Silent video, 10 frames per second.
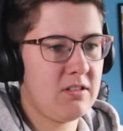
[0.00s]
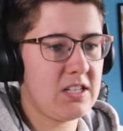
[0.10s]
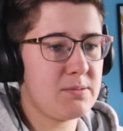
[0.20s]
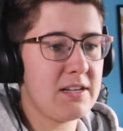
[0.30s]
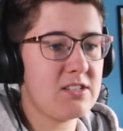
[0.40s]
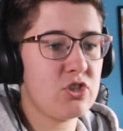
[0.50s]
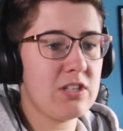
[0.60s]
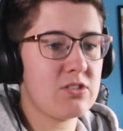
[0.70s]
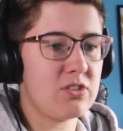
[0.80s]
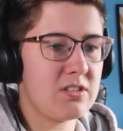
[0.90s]
that's my
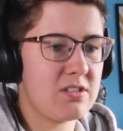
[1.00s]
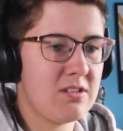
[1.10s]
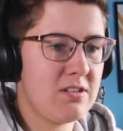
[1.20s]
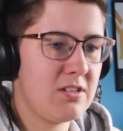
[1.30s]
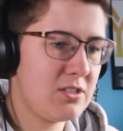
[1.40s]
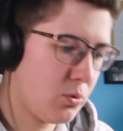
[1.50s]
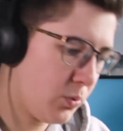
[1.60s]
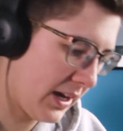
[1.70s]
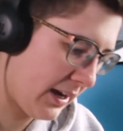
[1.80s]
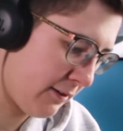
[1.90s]
suggestions. So
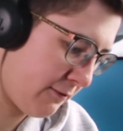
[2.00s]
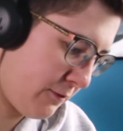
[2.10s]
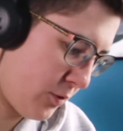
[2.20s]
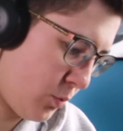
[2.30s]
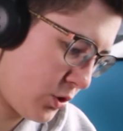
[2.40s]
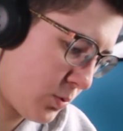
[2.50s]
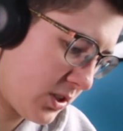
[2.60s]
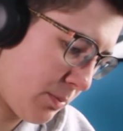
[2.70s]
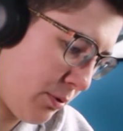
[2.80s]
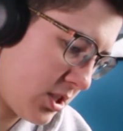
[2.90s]
we have, which
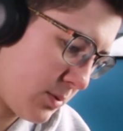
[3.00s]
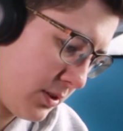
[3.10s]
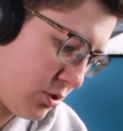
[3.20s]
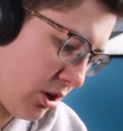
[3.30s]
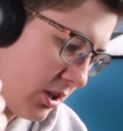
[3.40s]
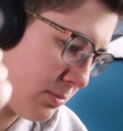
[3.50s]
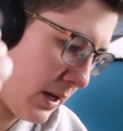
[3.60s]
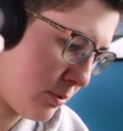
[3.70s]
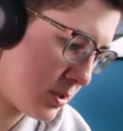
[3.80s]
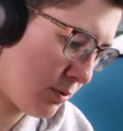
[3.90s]
ones are possible? Toilet
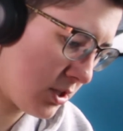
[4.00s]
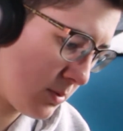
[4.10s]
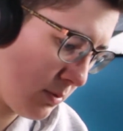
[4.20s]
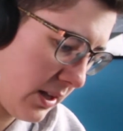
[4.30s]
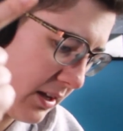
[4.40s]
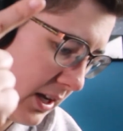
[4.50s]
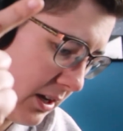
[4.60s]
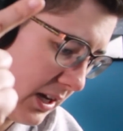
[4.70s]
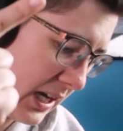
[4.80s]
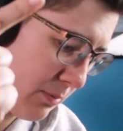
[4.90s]
paper is possible,
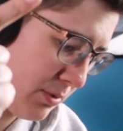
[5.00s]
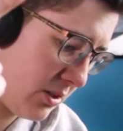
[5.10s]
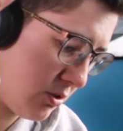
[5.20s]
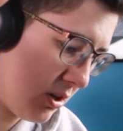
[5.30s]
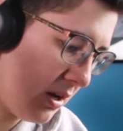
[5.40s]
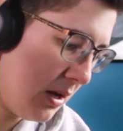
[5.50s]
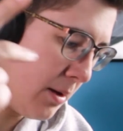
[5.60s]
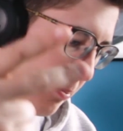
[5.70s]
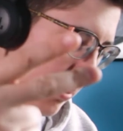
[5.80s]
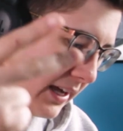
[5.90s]
egg beater,
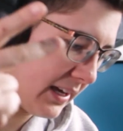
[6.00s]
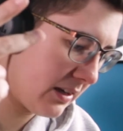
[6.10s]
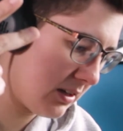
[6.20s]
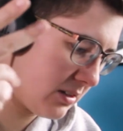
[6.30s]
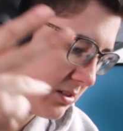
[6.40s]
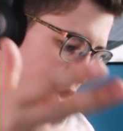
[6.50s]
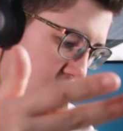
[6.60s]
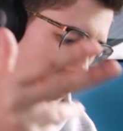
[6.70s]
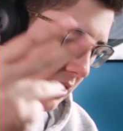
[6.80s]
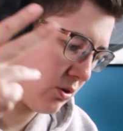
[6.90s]
blanket,
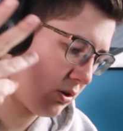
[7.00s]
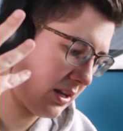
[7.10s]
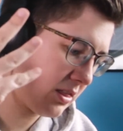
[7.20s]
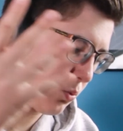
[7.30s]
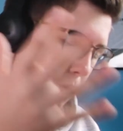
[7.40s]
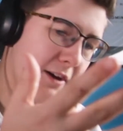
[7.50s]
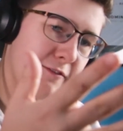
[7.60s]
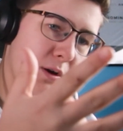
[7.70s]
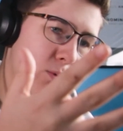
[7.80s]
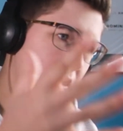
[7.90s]
chair, and the
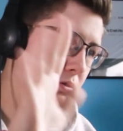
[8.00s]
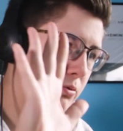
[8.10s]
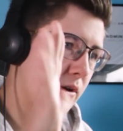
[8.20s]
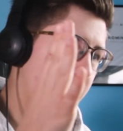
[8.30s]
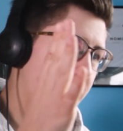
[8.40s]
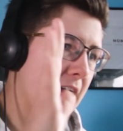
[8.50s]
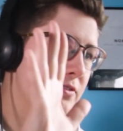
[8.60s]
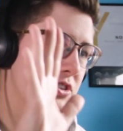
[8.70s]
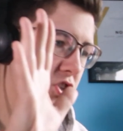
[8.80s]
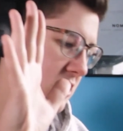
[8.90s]
Wi-Fi router. We have 5
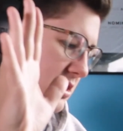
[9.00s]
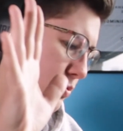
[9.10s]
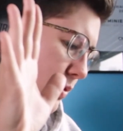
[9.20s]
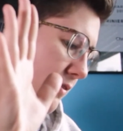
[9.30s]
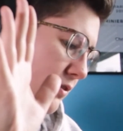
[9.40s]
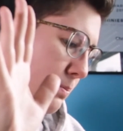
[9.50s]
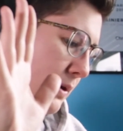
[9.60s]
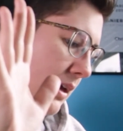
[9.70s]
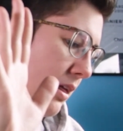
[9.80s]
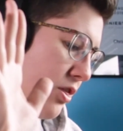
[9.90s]
suggestions, we have to pick